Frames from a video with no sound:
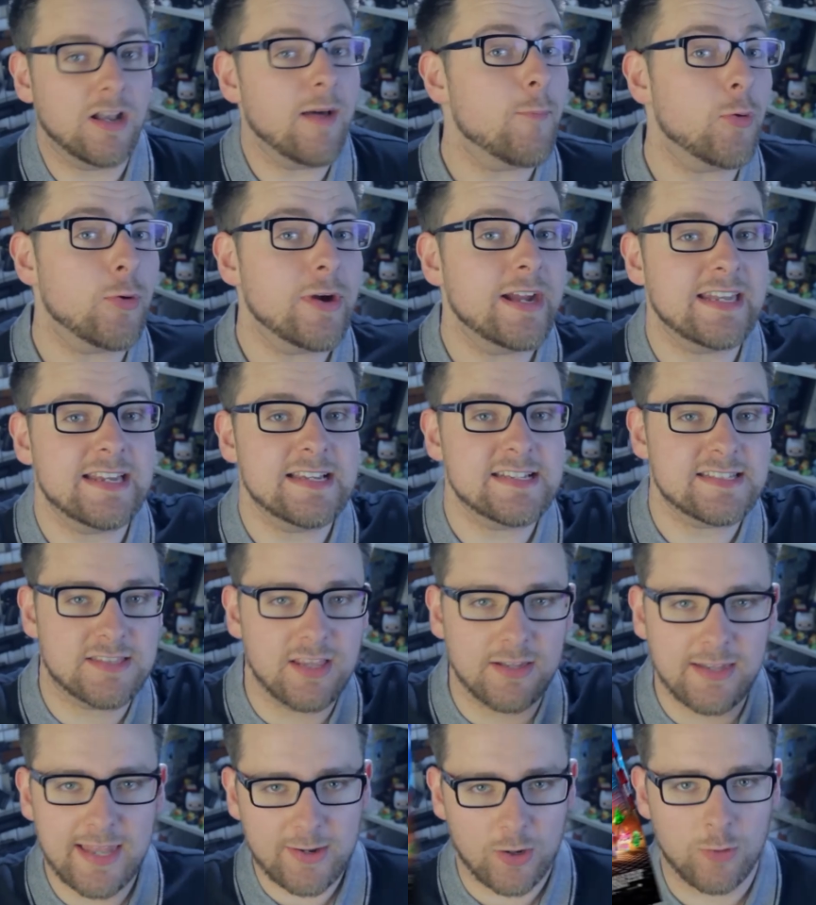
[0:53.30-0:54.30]
Number 8 is
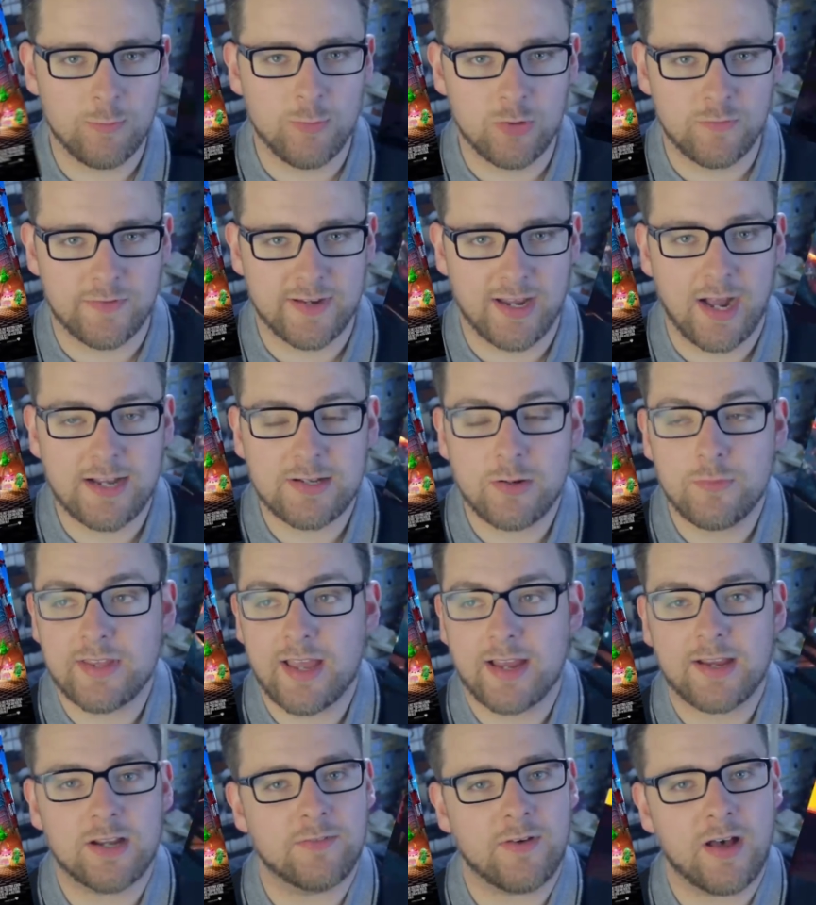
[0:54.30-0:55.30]
The Lego Movie. I don't think
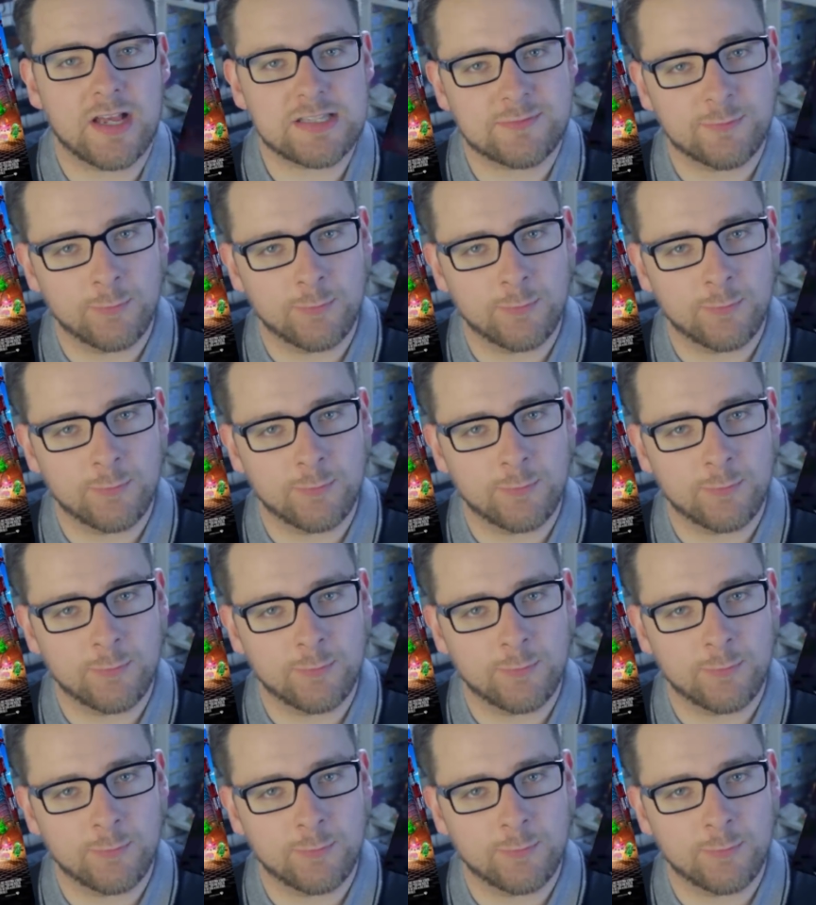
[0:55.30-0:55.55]
I could have asked